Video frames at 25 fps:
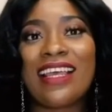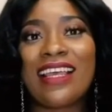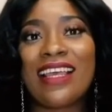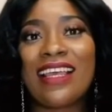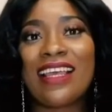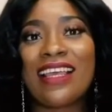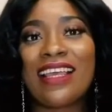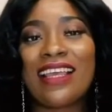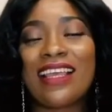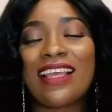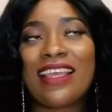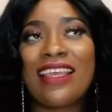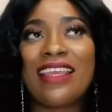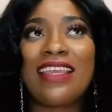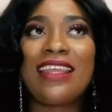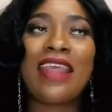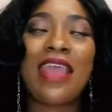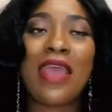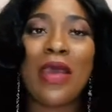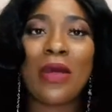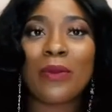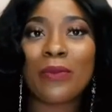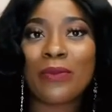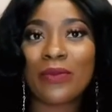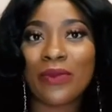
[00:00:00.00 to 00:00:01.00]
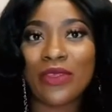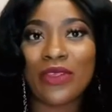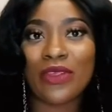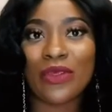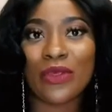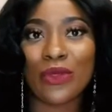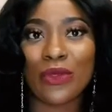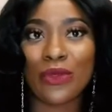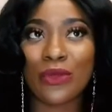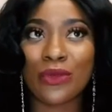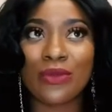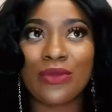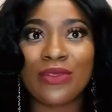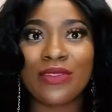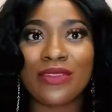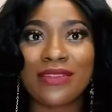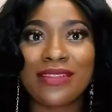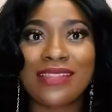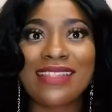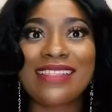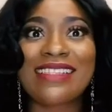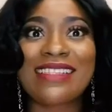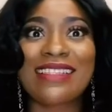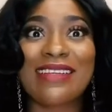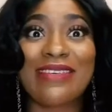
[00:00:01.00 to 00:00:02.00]
can help you
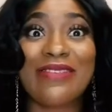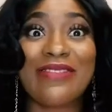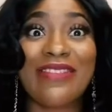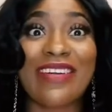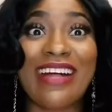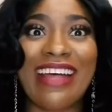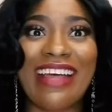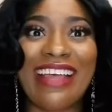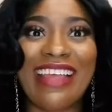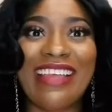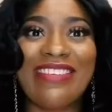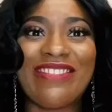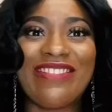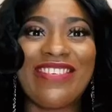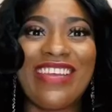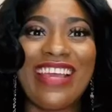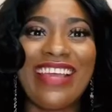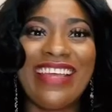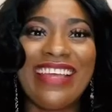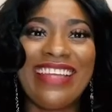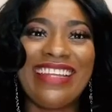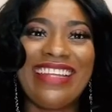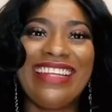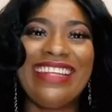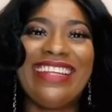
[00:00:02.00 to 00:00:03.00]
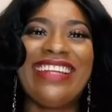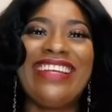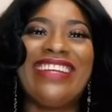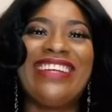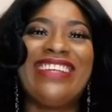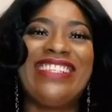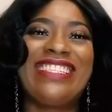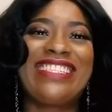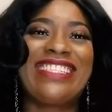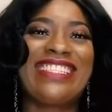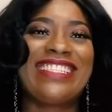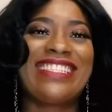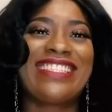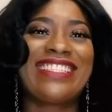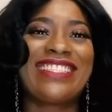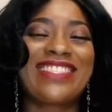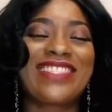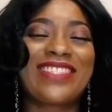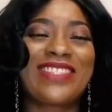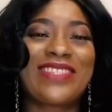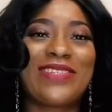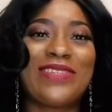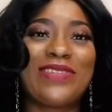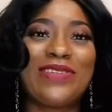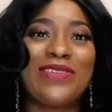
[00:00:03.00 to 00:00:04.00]
survive nursing
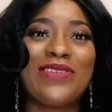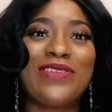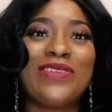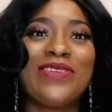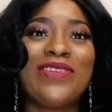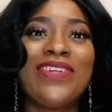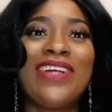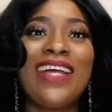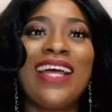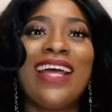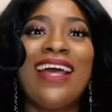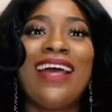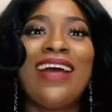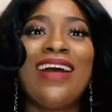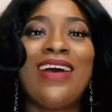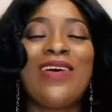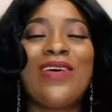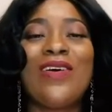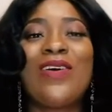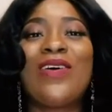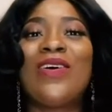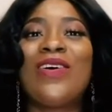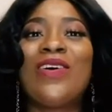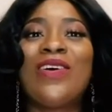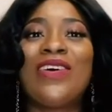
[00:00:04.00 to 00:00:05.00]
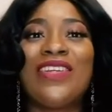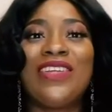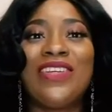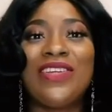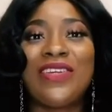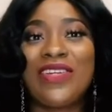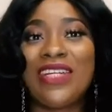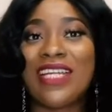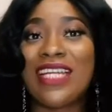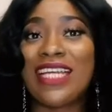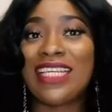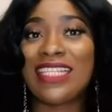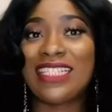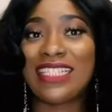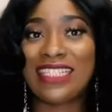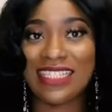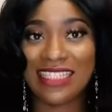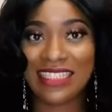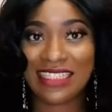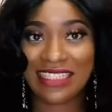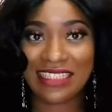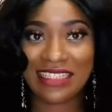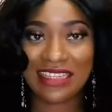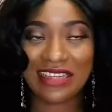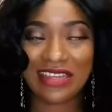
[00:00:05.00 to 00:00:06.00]
school or your nursing
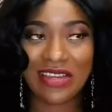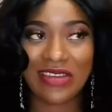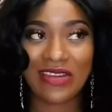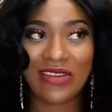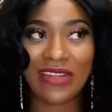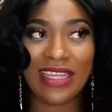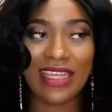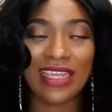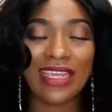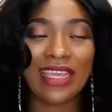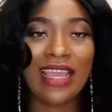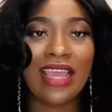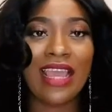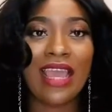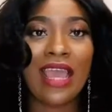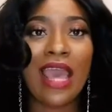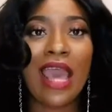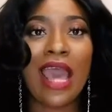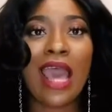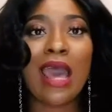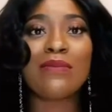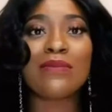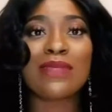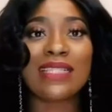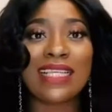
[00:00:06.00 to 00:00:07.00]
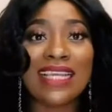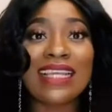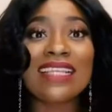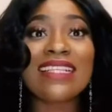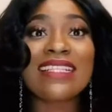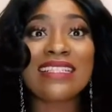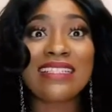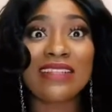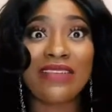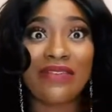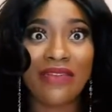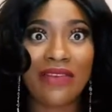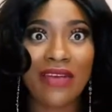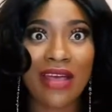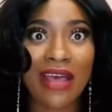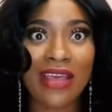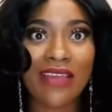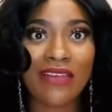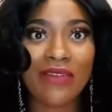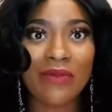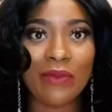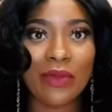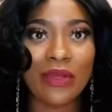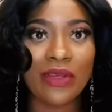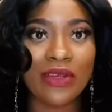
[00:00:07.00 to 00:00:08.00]
degree. I'm saying survive
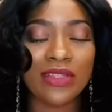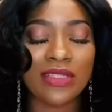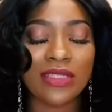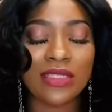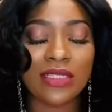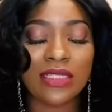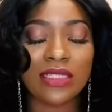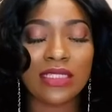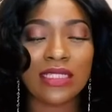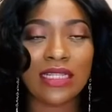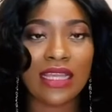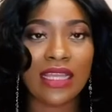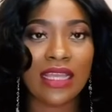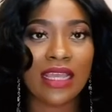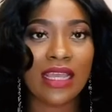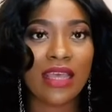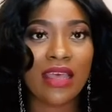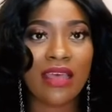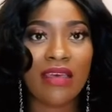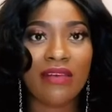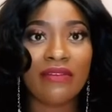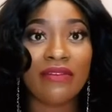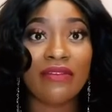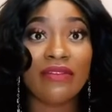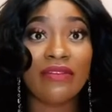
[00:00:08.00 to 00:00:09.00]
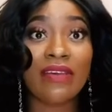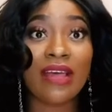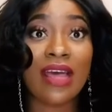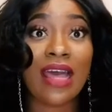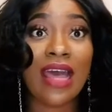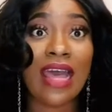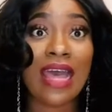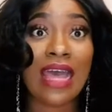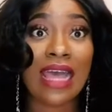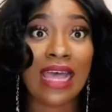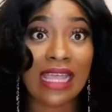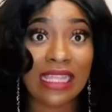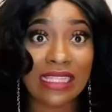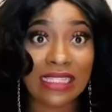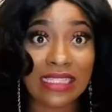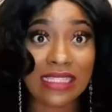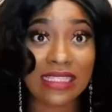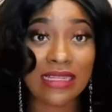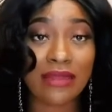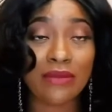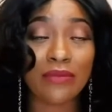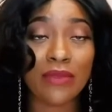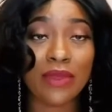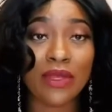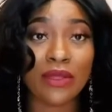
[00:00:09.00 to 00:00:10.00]
because there's like a vast
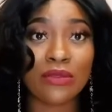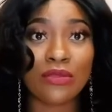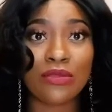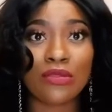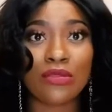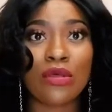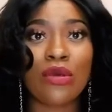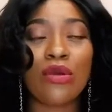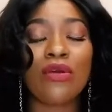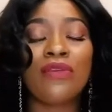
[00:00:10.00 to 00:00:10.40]
amount of